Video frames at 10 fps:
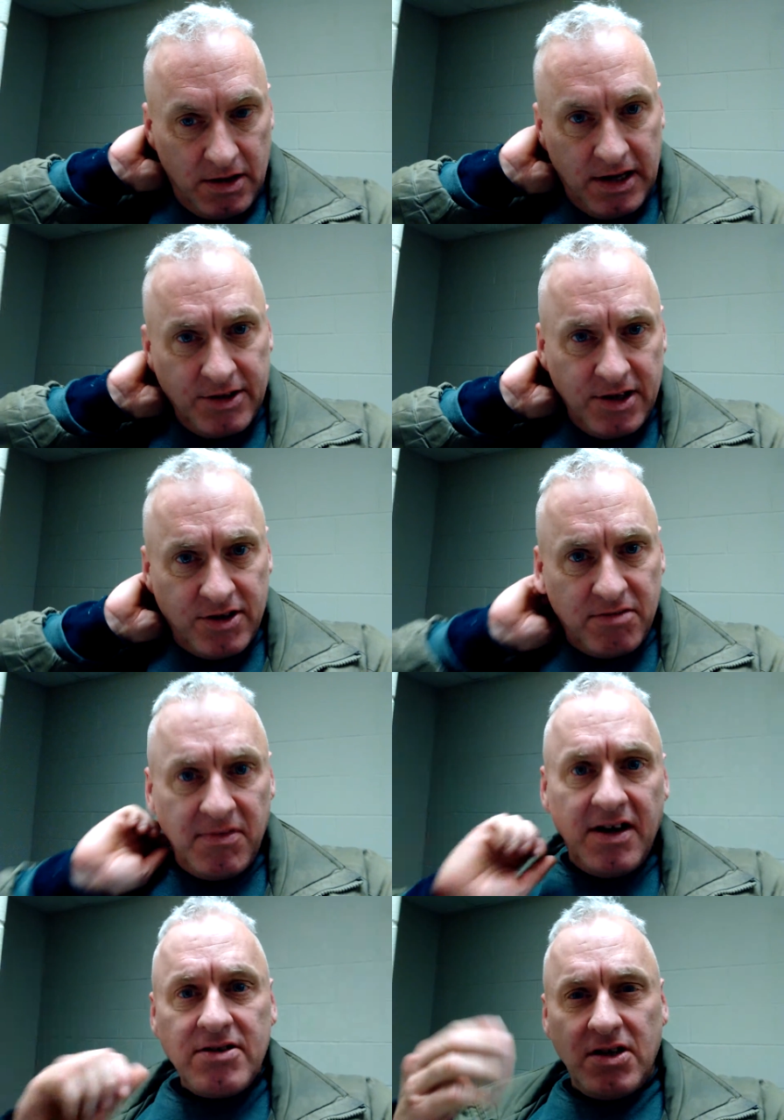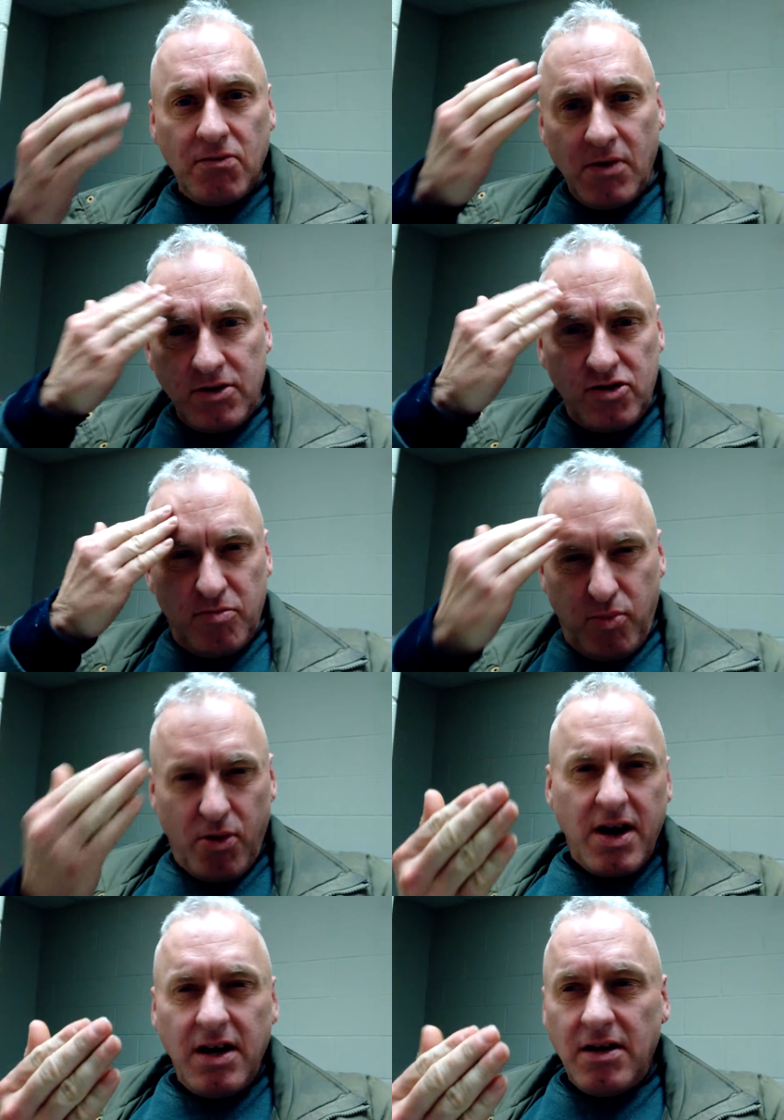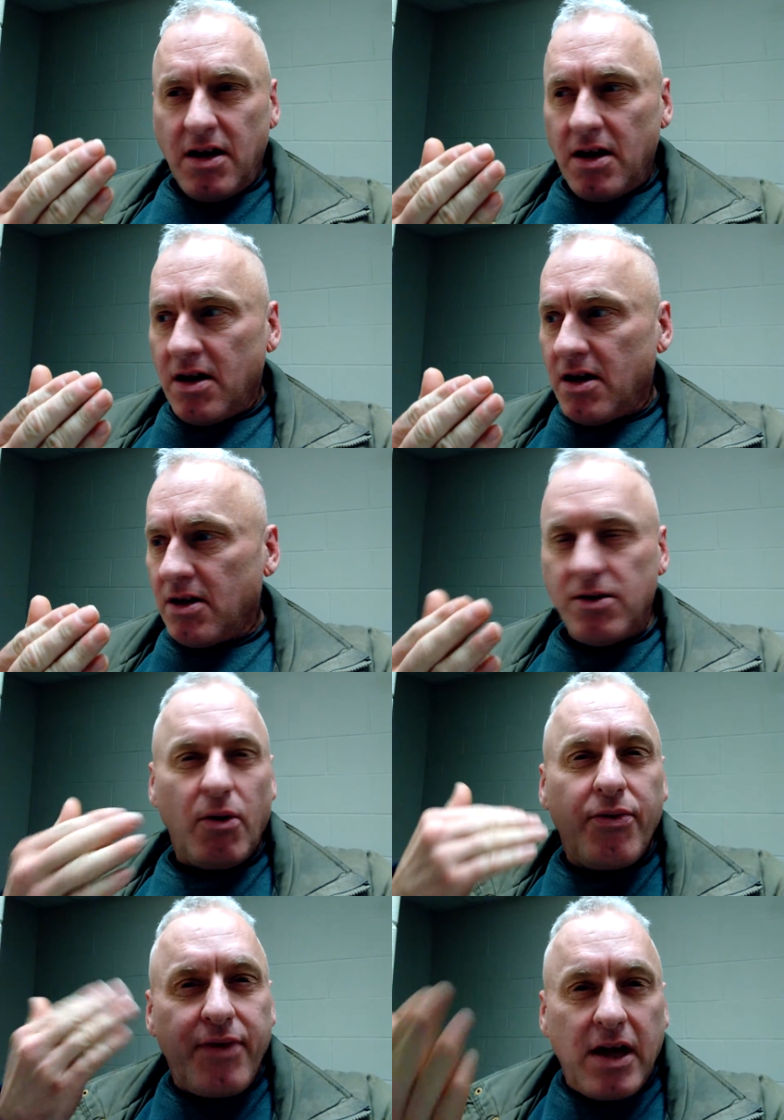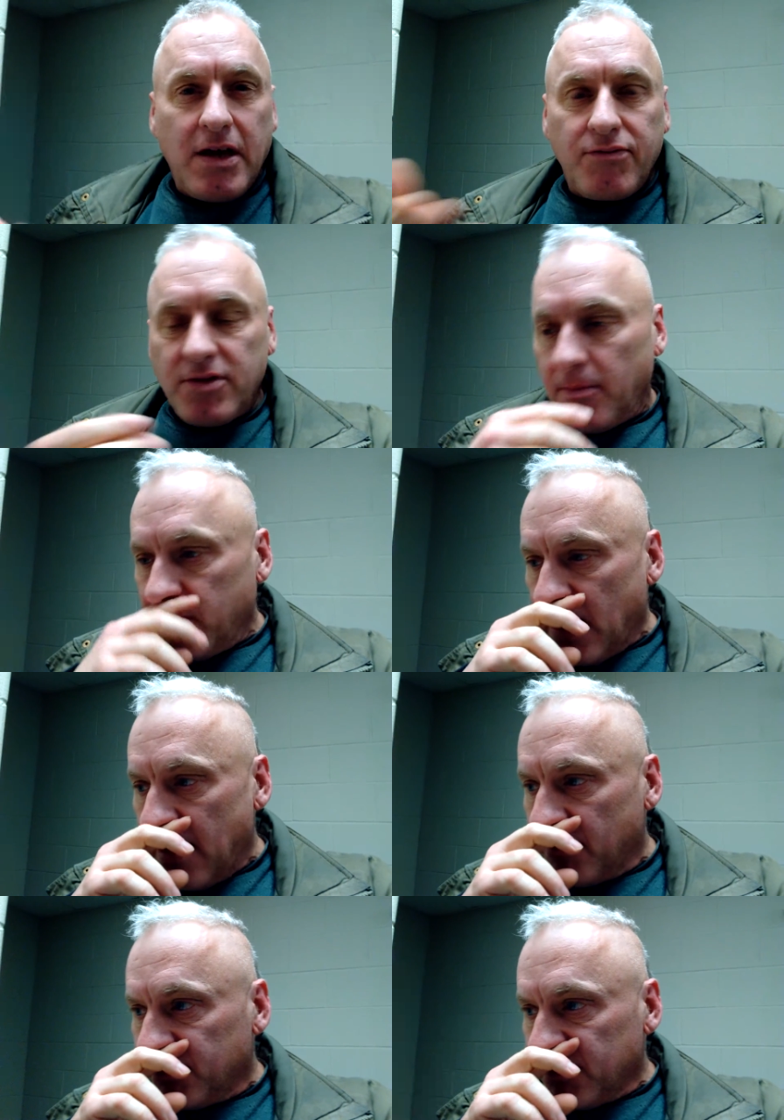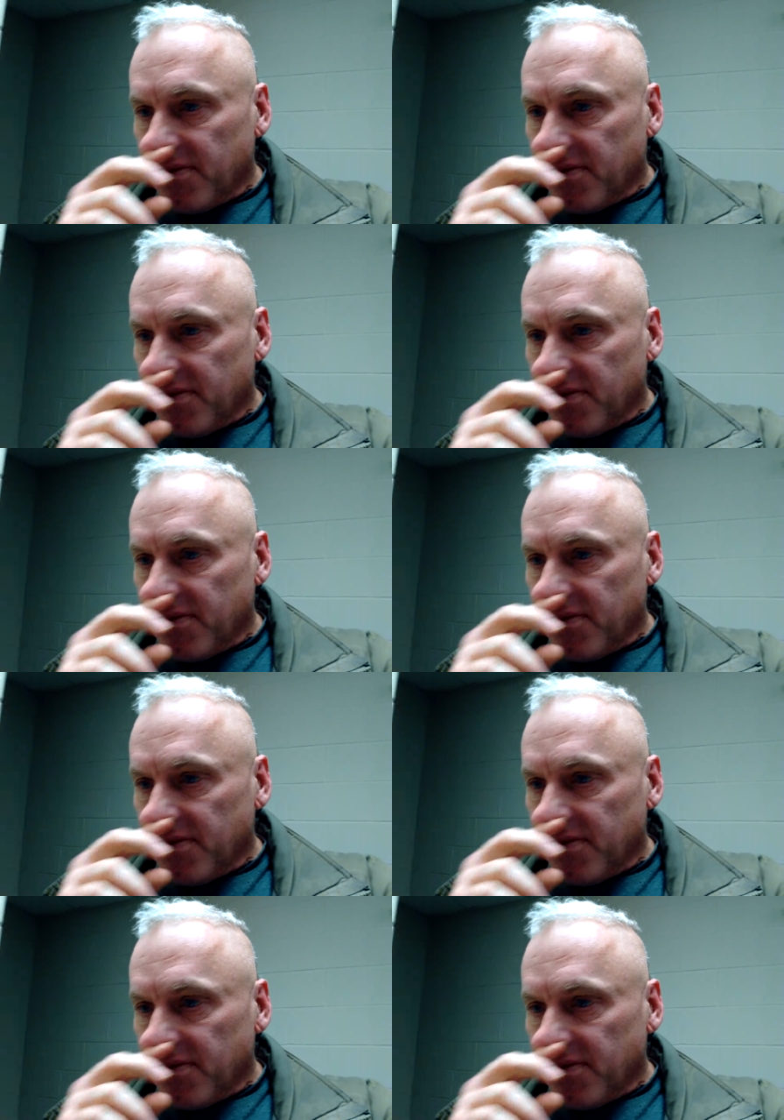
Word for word: it's amazing what your brain don't think of sometimes.